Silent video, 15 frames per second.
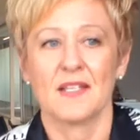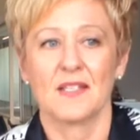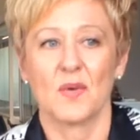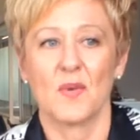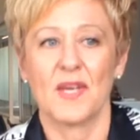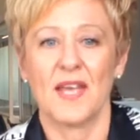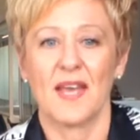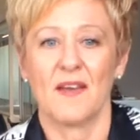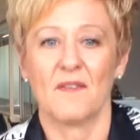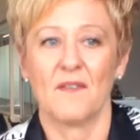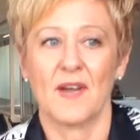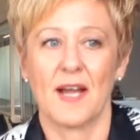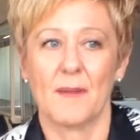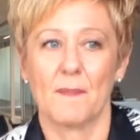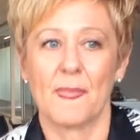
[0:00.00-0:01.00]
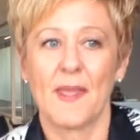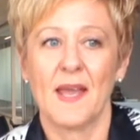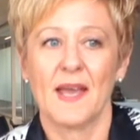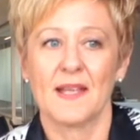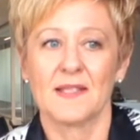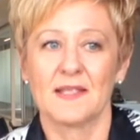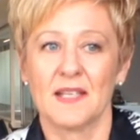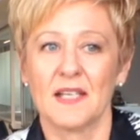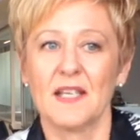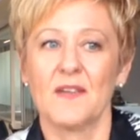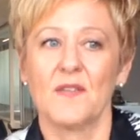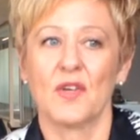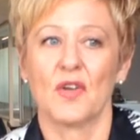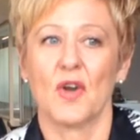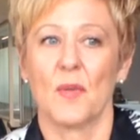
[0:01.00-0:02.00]
So we have a
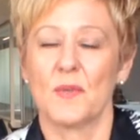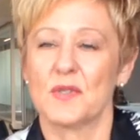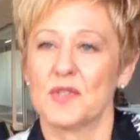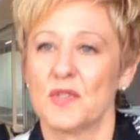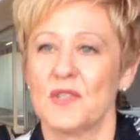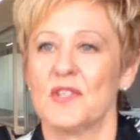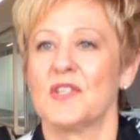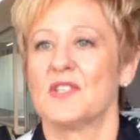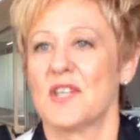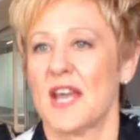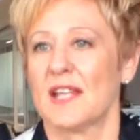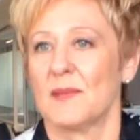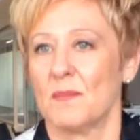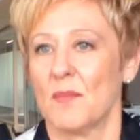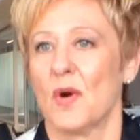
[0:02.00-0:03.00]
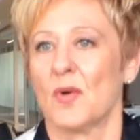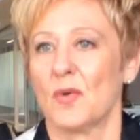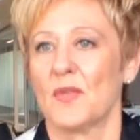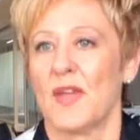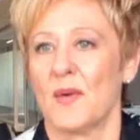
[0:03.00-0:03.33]
significant opportunity to take the model